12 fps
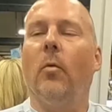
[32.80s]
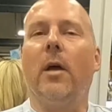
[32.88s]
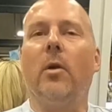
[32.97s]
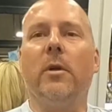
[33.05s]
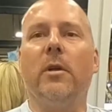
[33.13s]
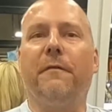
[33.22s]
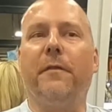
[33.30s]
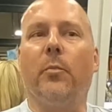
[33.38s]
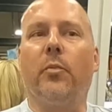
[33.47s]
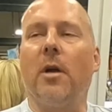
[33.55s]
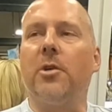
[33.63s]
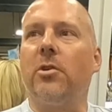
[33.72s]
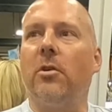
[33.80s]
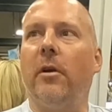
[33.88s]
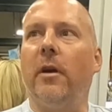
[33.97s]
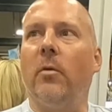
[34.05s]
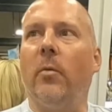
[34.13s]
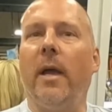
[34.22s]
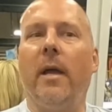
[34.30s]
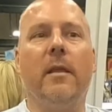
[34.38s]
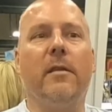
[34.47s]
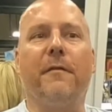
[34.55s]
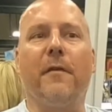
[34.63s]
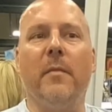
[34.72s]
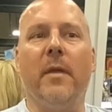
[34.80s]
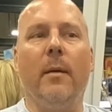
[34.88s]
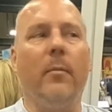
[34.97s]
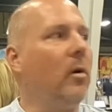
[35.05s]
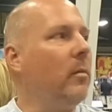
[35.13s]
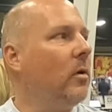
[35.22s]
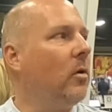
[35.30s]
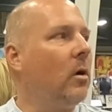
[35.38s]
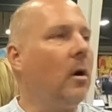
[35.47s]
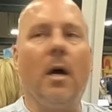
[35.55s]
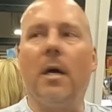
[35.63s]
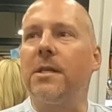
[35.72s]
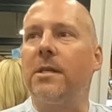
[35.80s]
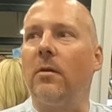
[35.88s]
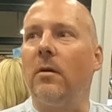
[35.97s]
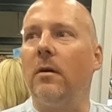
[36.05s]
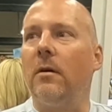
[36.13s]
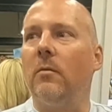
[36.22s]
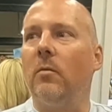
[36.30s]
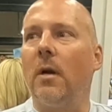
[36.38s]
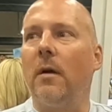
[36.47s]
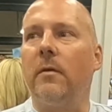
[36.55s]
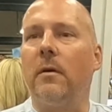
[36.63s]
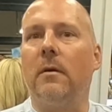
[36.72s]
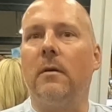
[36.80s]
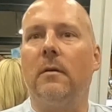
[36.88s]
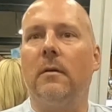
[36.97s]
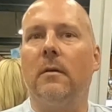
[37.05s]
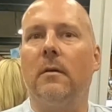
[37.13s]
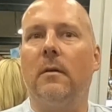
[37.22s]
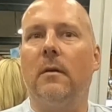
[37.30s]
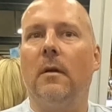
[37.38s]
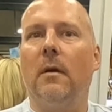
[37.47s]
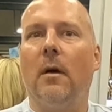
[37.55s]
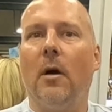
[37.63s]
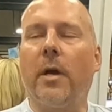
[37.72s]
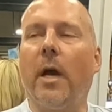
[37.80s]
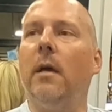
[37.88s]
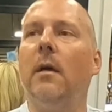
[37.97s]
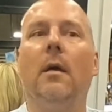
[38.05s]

I don't want you to feel pressured or any way, either from them or us or whatever. Okay.